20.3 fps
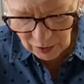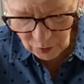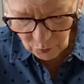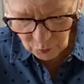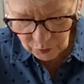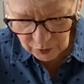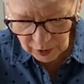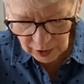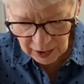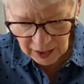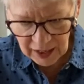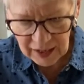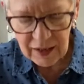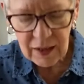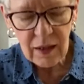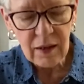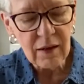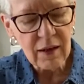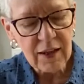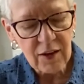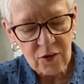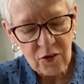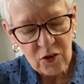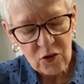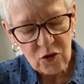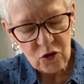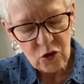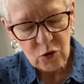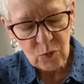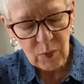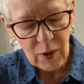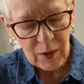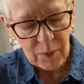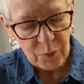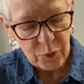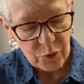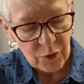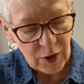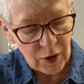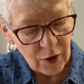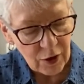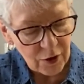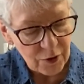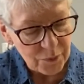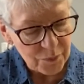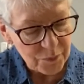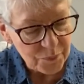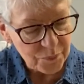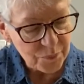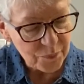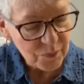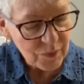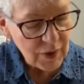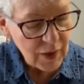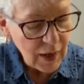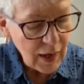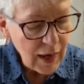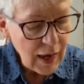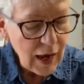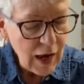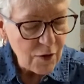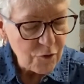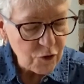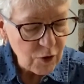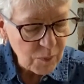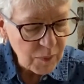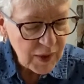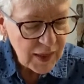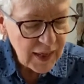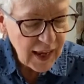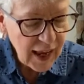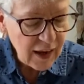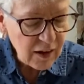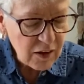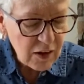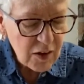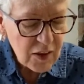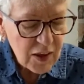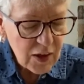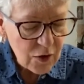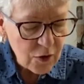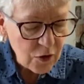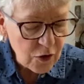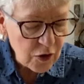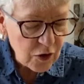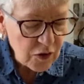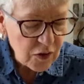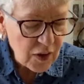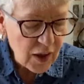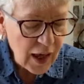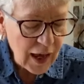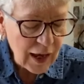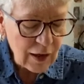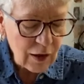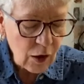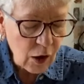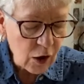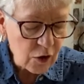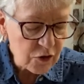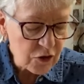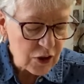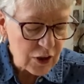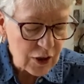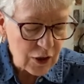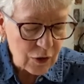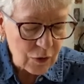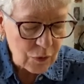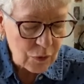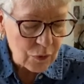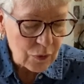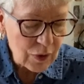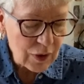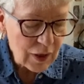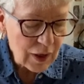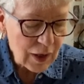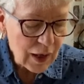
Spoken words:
O God, listen to my prayer. From the end of the earth I call to you.